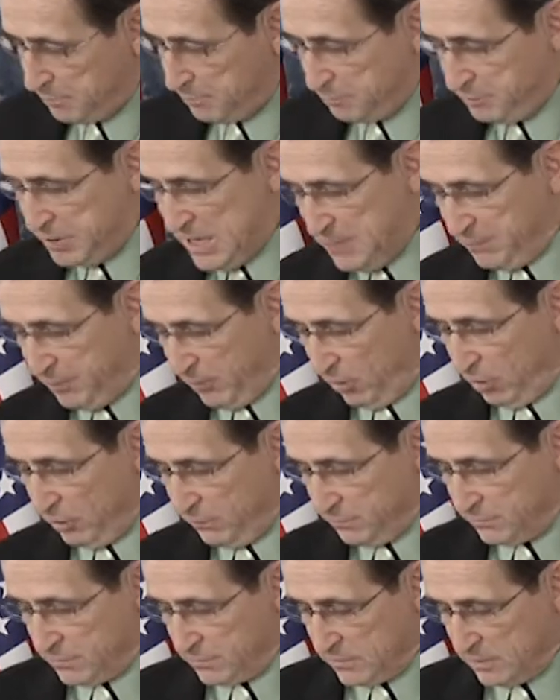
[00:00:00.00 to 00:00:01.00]

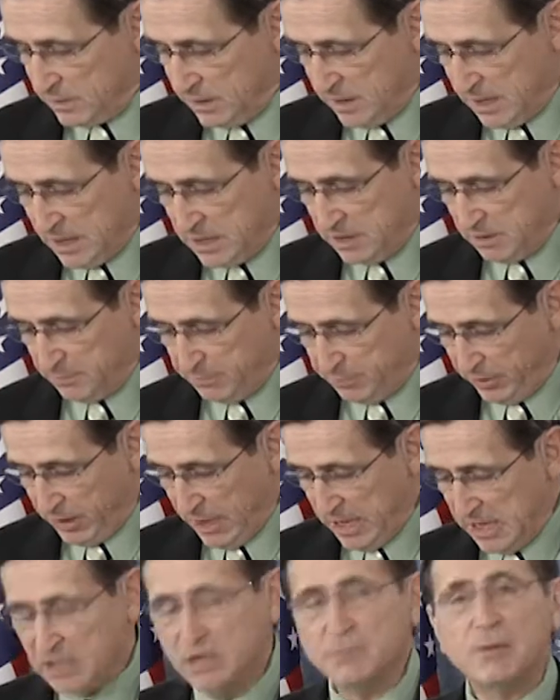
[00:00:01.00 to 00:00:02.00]
People can
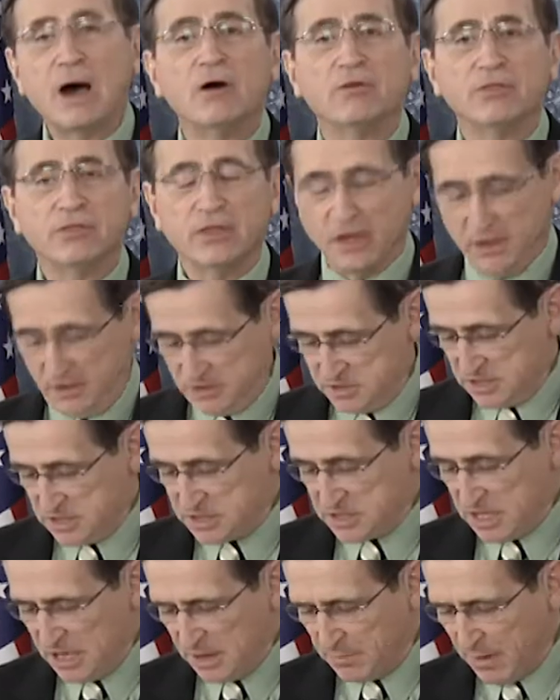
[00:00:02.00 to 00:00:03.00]
complain about things. This
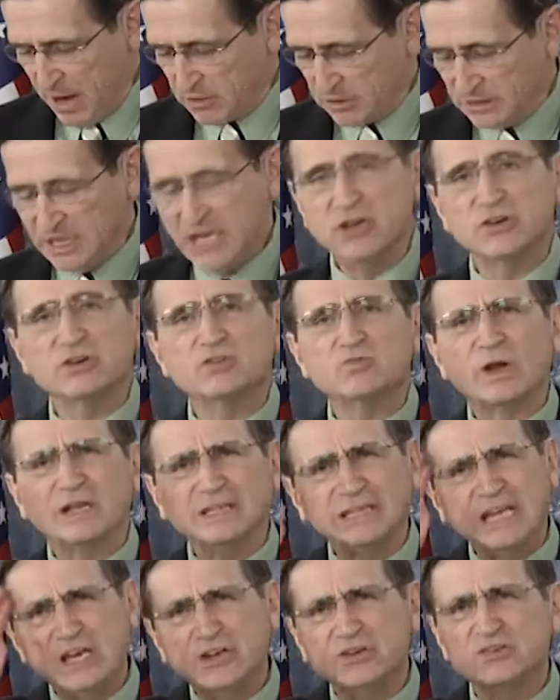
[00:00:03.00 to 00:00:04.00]
thing about leaders, what
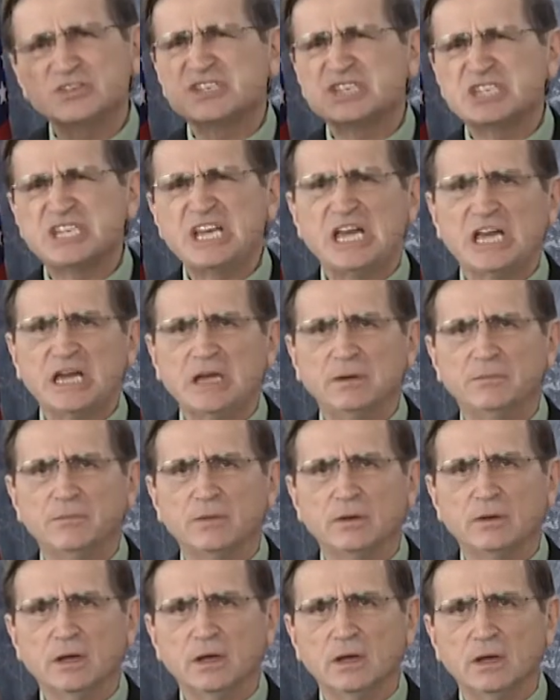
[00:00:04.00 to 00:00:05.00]
leaders see
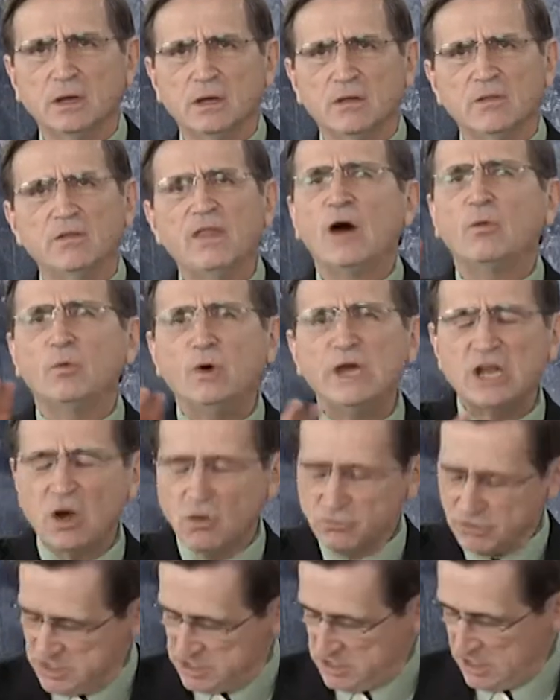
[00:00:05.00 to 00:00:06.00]
that we
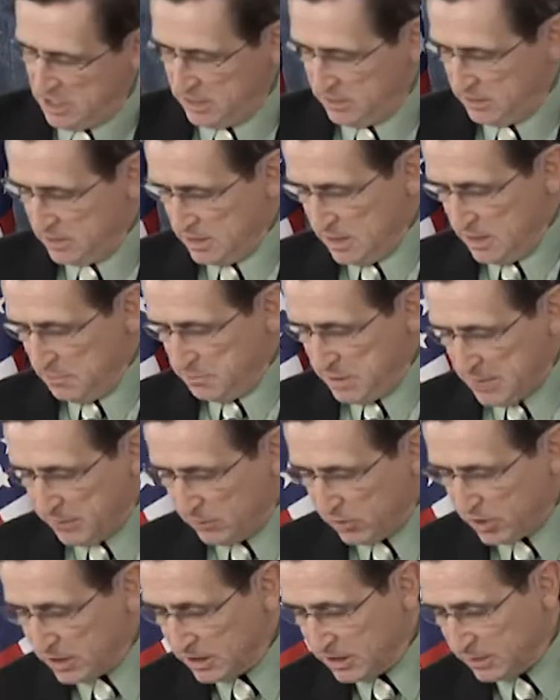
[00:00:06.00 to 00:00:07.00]
don't see.
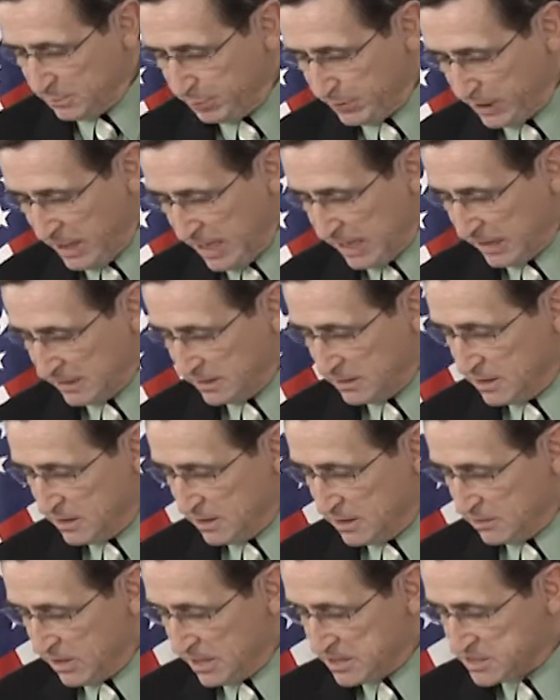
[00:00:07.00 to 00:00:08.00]
People can complain,
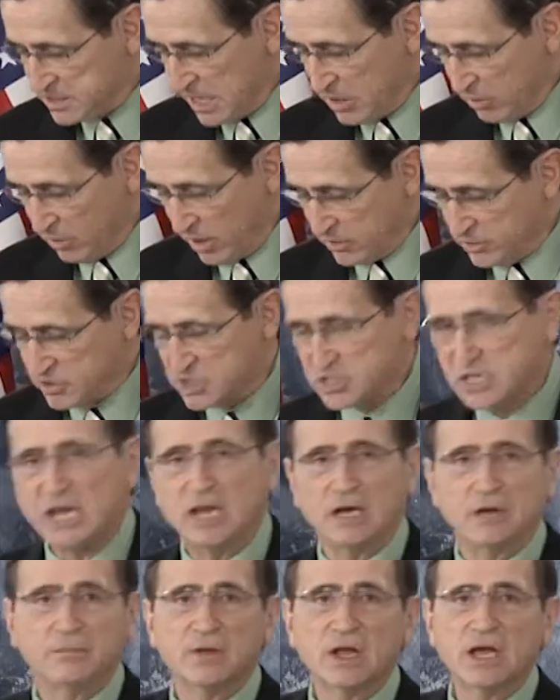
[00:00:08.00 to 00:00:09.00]
things they don't
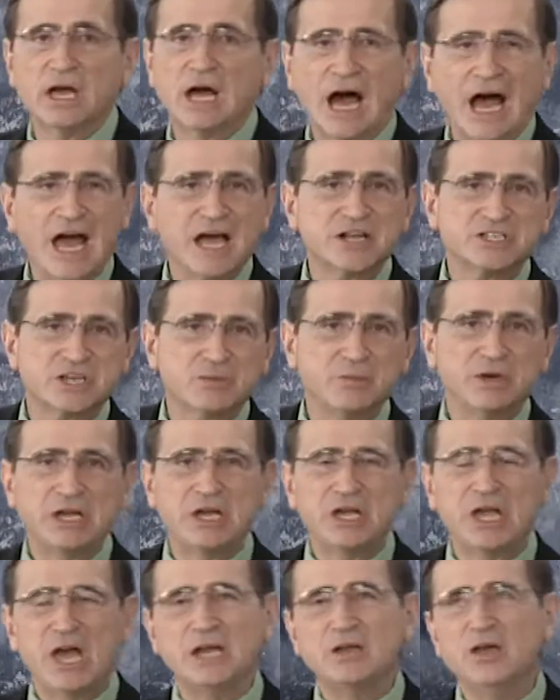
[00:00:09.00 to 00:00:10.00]
understand. I had somebody,
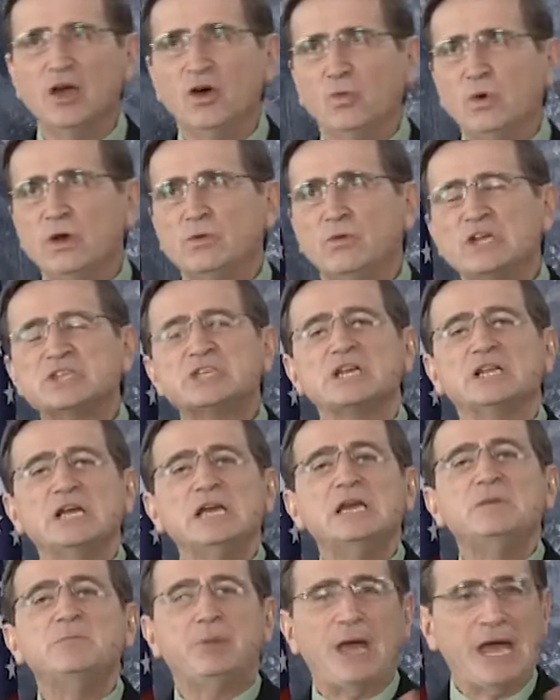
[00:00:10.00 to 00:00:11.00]
again, we
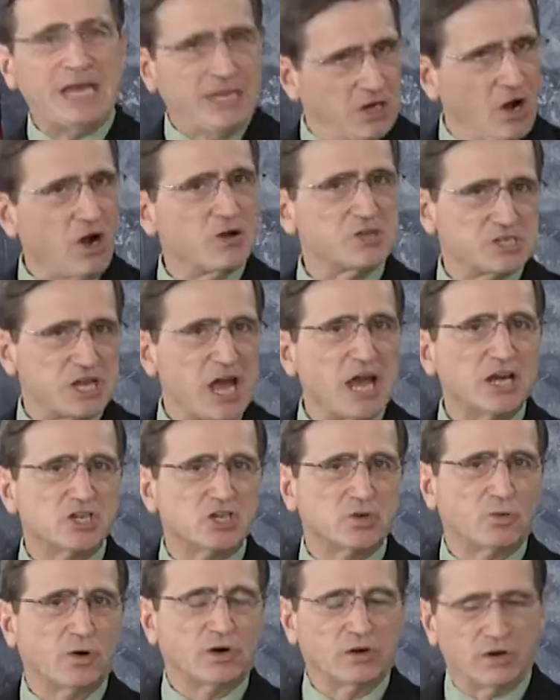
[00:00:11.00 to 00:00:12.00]
recently painted our
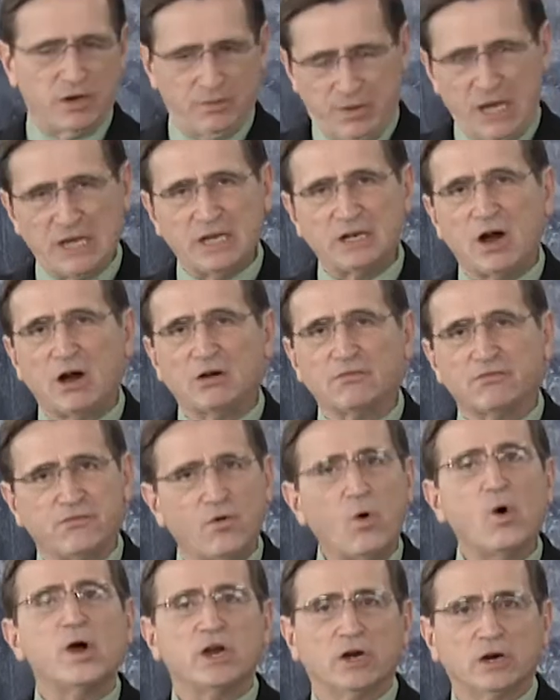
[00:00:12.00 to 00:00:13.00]
sanctuary, or painted our
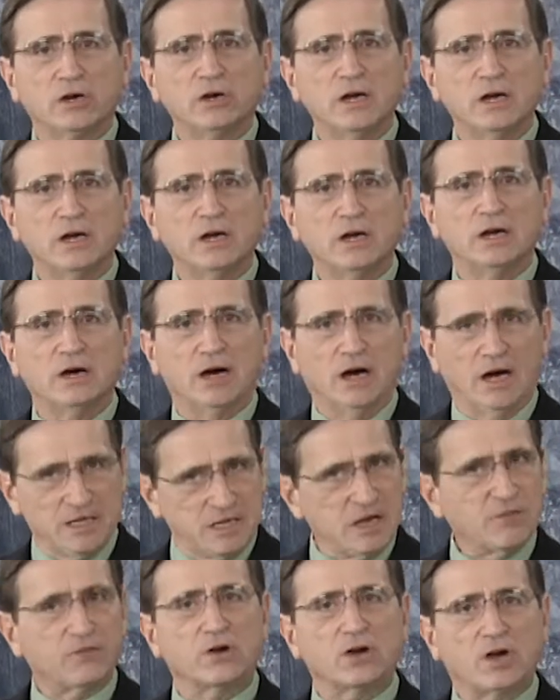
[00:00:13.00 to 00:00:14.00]
foyer a
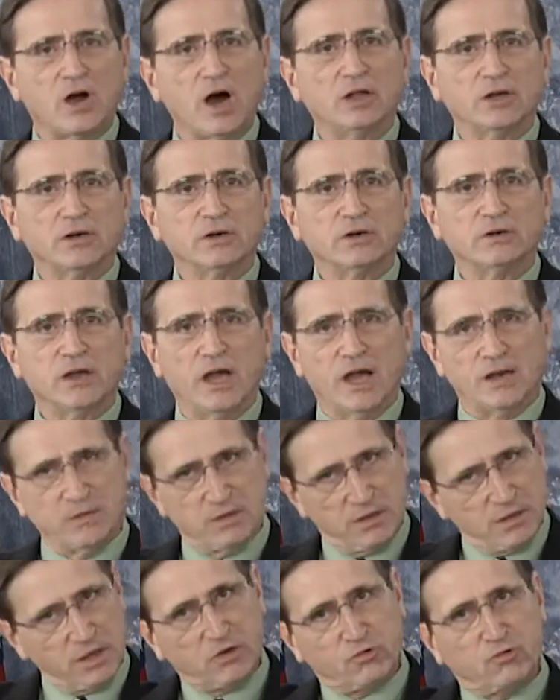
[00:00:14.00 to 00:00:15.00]
different color. And
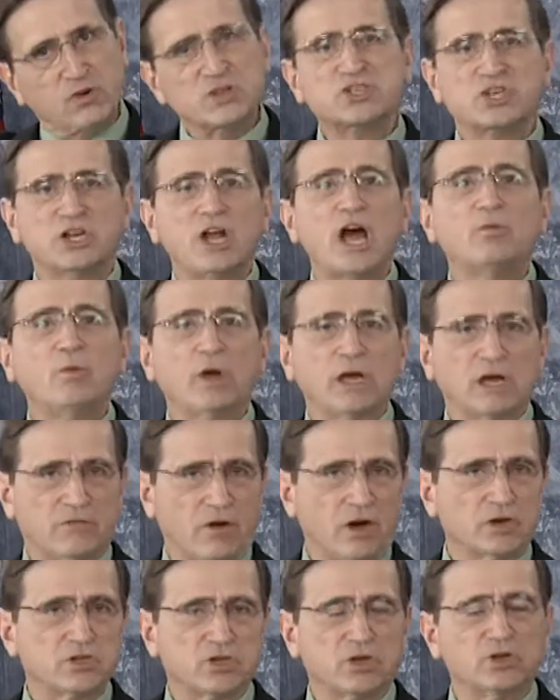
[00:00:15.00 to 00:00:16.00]
the Christian Ed wing of
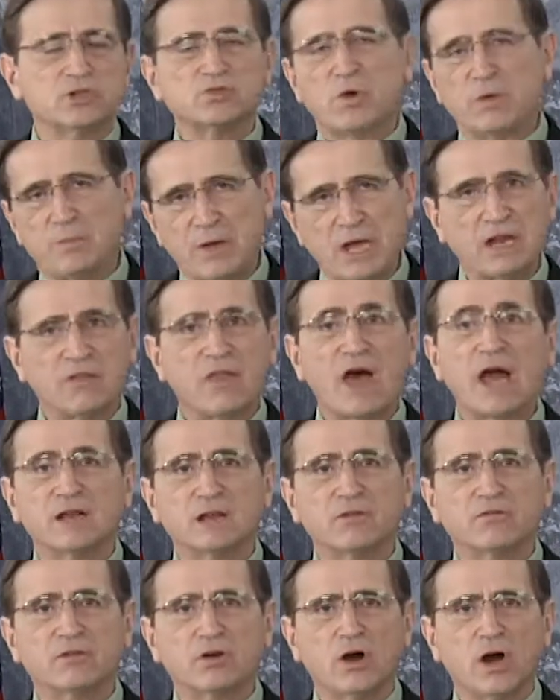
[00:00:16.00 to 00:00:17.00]
our church, we painted that a
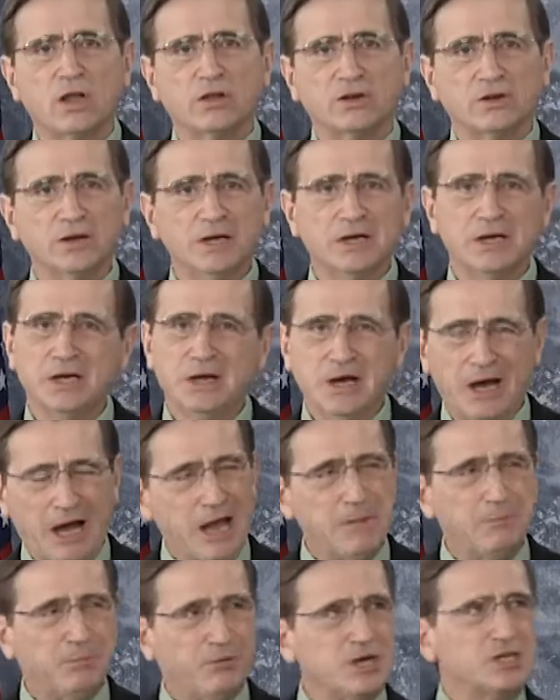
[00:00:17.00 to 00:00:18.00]
different color.
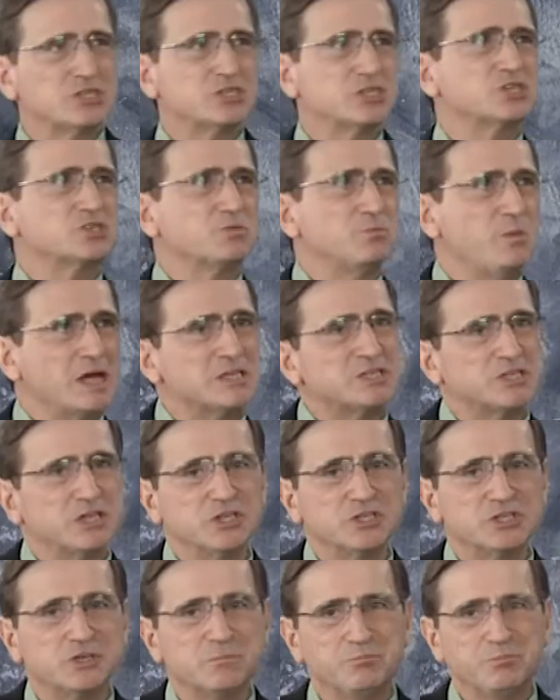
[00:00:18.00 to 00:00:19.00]
I preached this
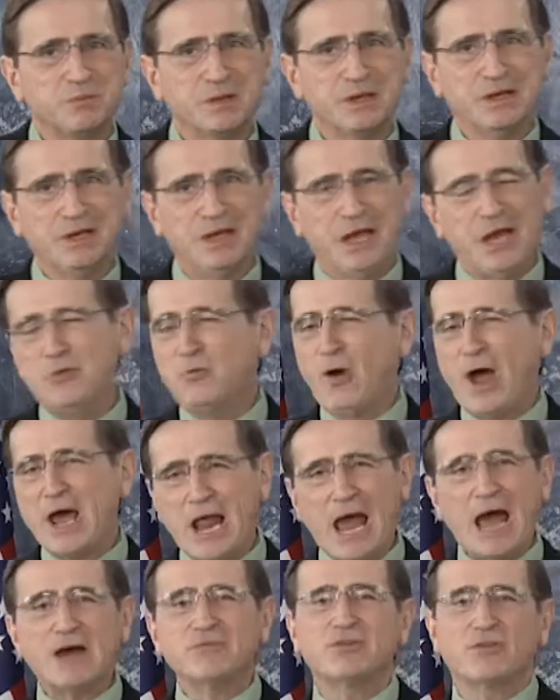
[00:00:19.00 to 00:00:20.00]
message, and right
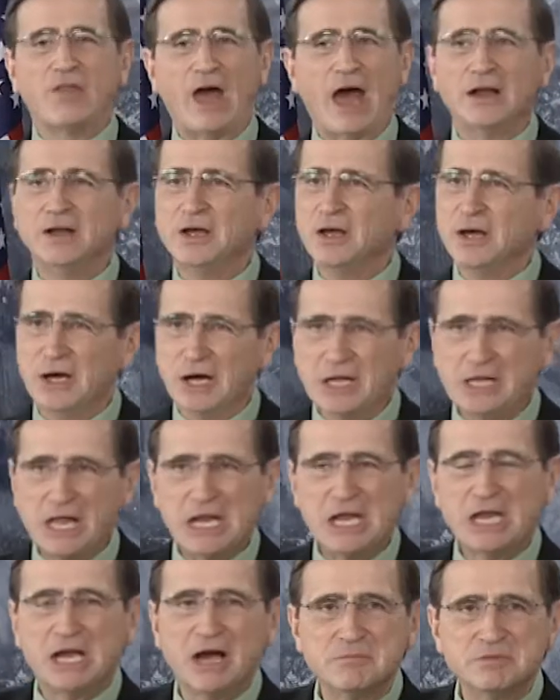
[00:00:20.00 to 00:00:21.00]
after that, a
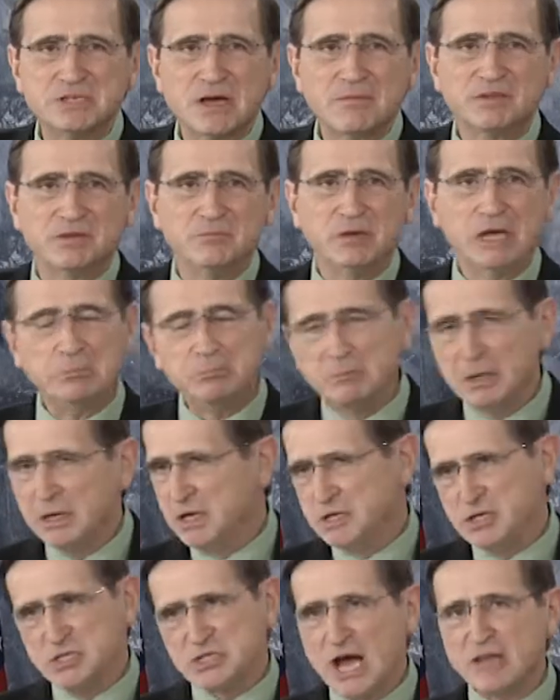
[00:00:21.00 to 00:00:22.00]
lady comes up to me,
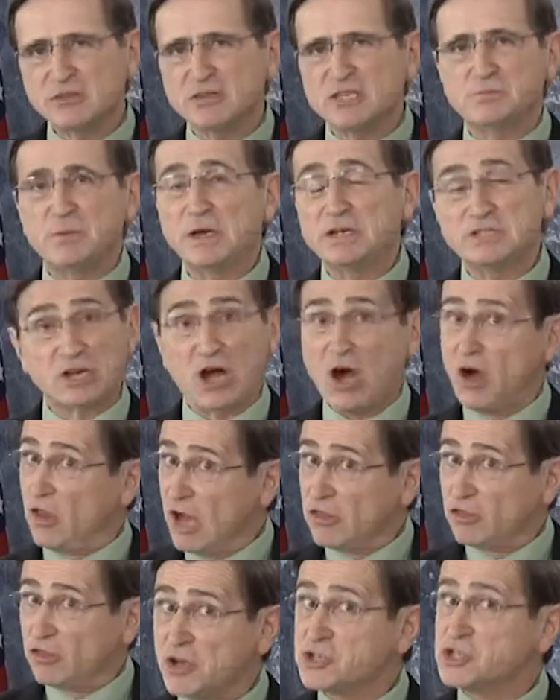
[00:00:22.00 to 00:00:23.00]
and she's got this big skull.
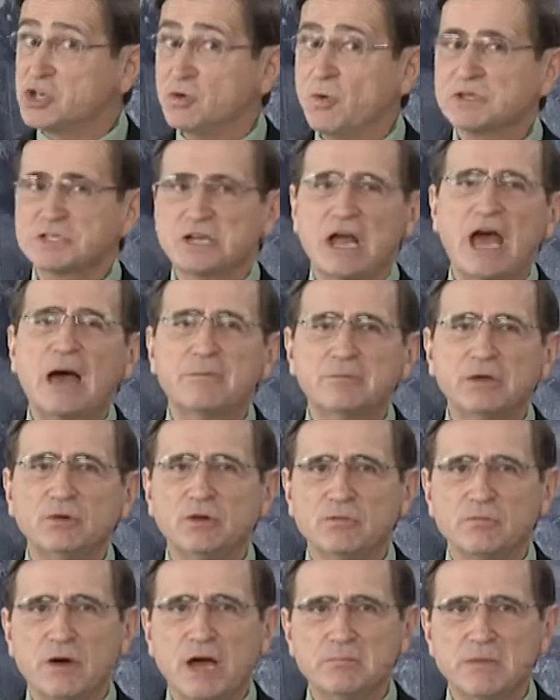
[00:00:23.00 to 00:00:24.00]
I she wasn't happy
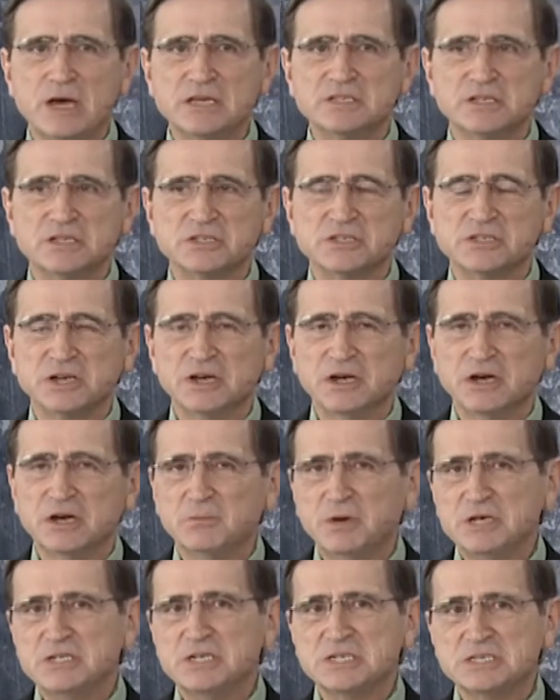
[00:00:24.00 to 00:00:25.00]
with my message,
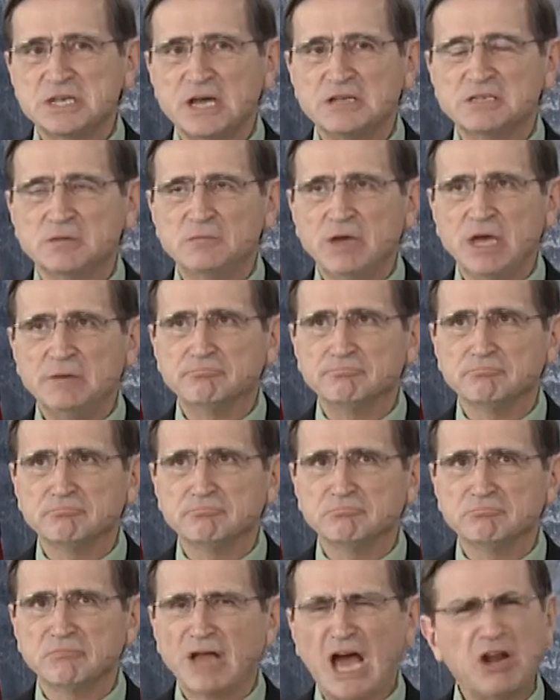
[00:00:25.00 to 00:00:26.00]
but she said to me,
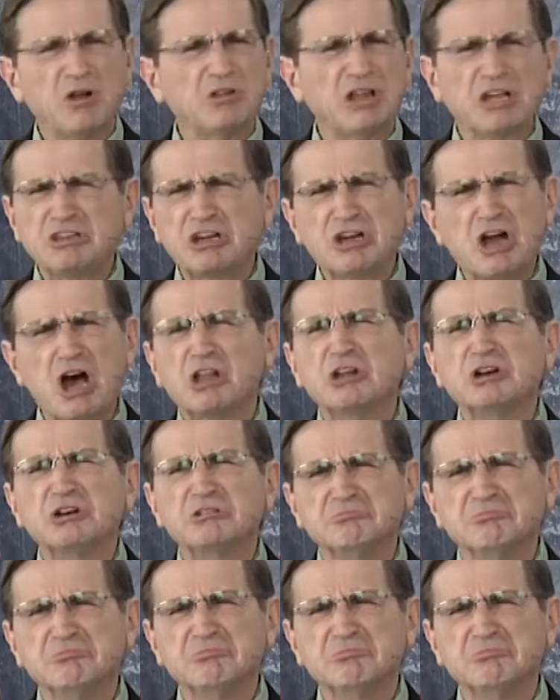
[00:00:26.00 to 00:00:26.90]
I don't like the color.